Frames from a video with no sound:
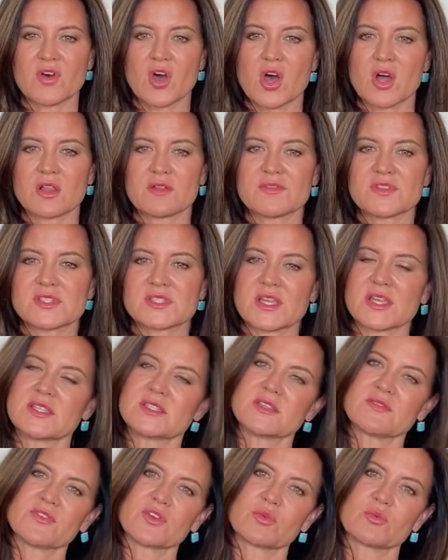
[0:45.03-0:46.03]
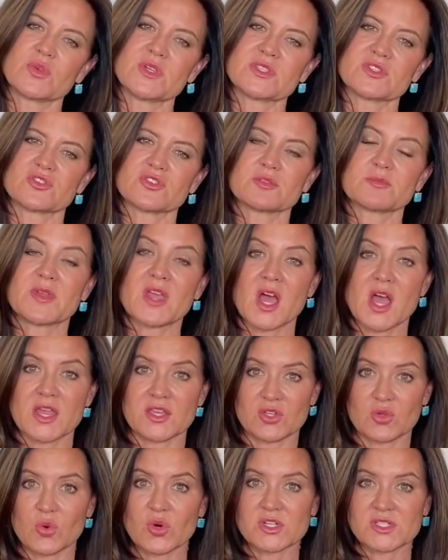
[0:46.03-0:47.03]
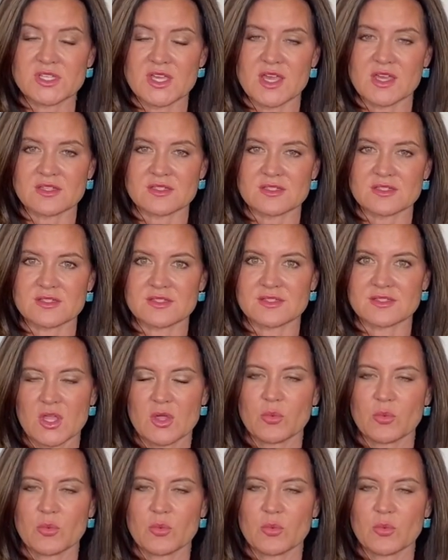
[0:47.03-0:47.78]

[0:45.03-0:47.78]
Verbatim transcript: all of the scientific research behind your tests.